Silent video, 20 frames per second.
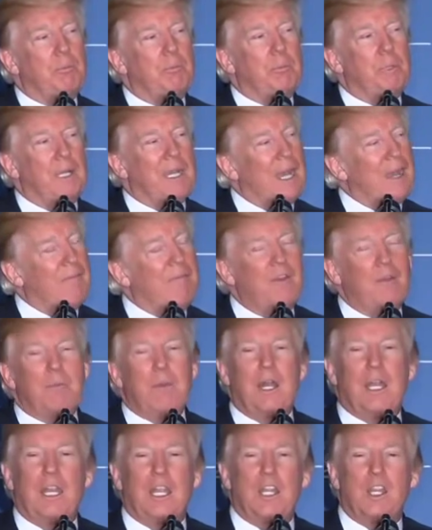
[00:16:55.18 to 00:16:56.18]
But
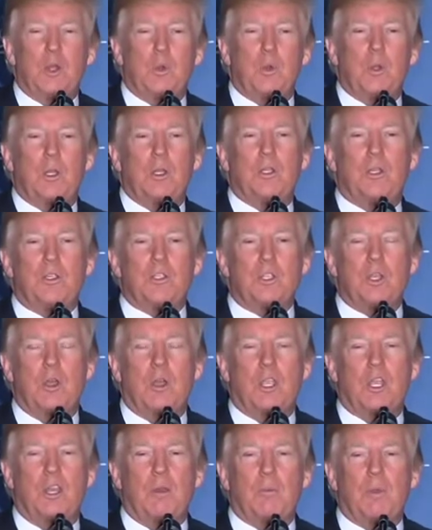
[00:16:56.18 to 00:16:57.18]
everybody in the world is
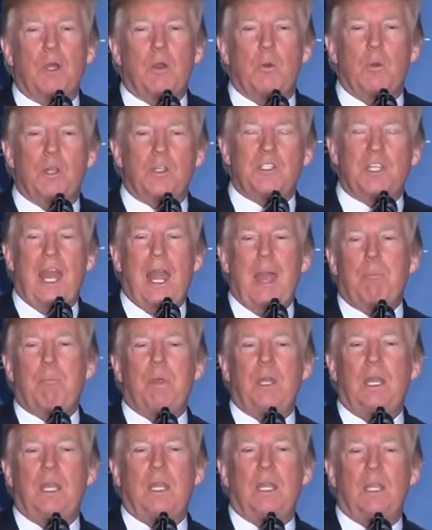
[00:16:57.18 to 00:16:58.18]
talking about what's
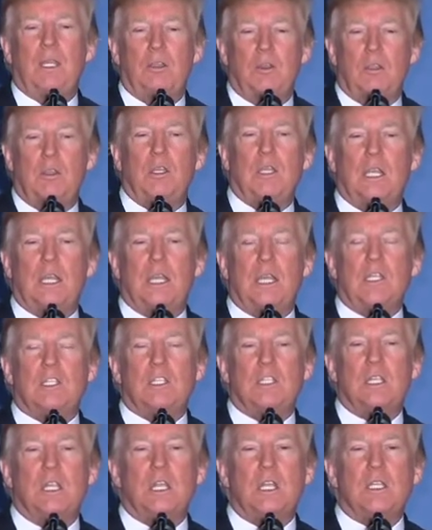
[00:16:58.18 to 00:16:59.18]
happening in the United
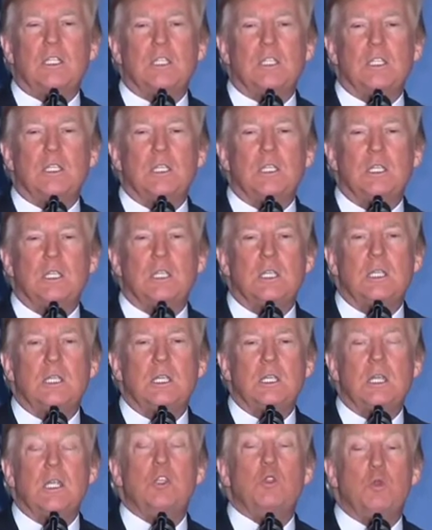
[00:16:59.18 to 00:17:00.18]
States.
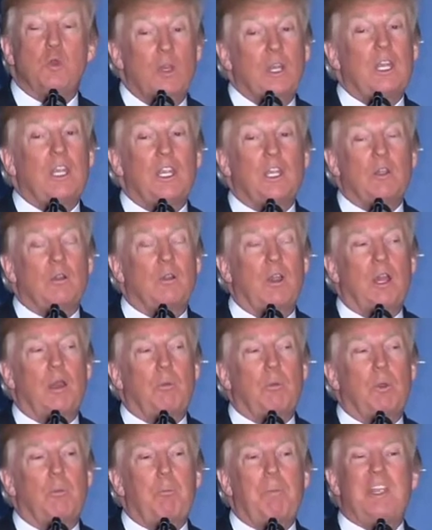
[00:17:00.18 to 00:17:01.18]
It's really
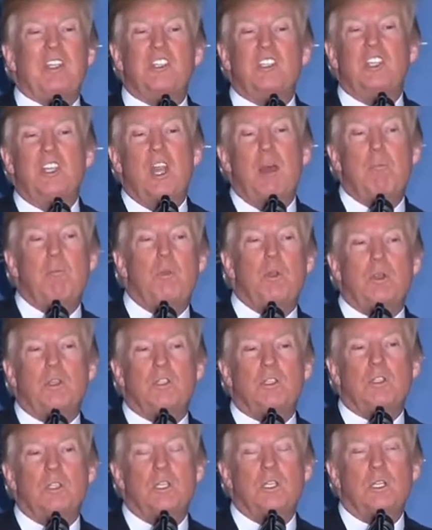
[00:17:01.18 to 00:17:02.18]
incredible. Best
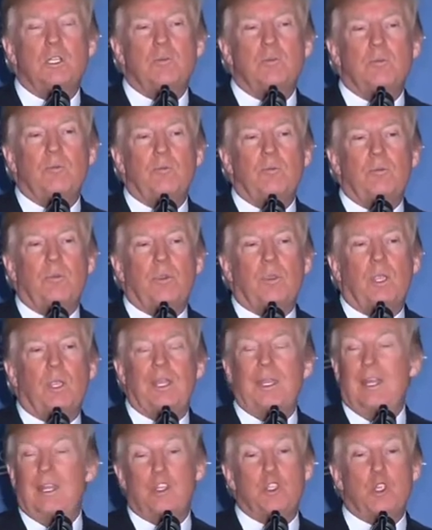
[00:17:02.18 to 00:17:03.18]
numbers
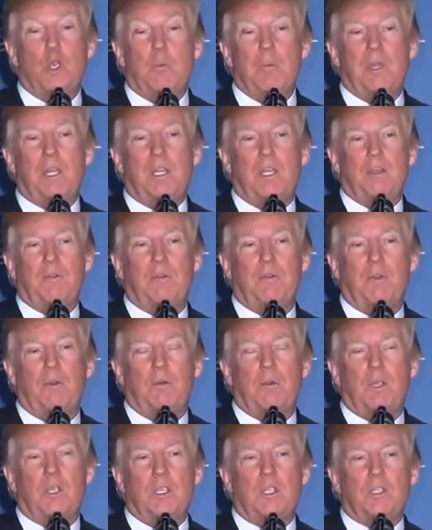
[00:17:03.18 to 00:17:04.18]
in so many different
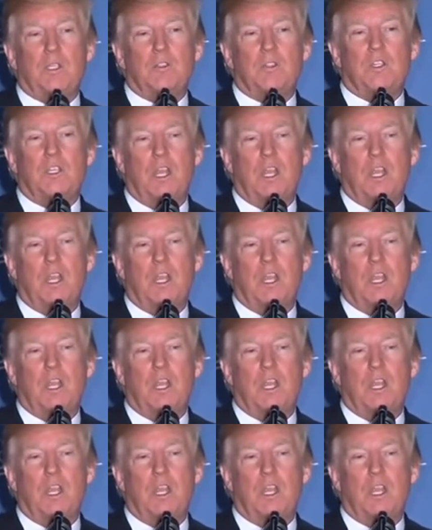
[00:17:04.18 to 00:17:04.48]
ways.